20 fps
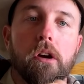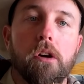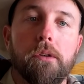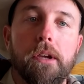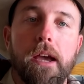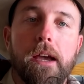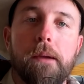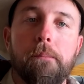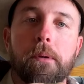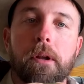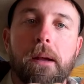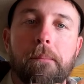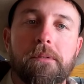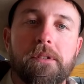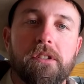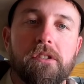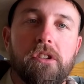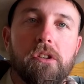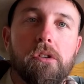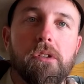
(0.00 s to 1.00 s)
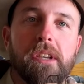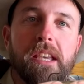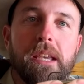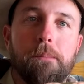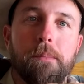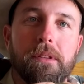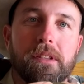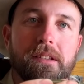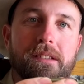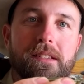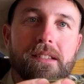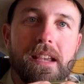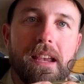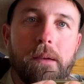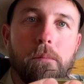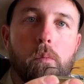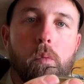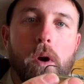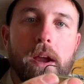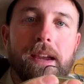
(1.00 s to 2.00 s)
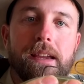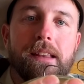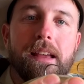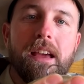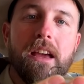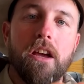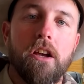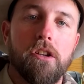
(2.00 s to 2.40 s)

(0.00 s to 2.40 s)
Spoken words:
okay, but I'm still keeping the same weight.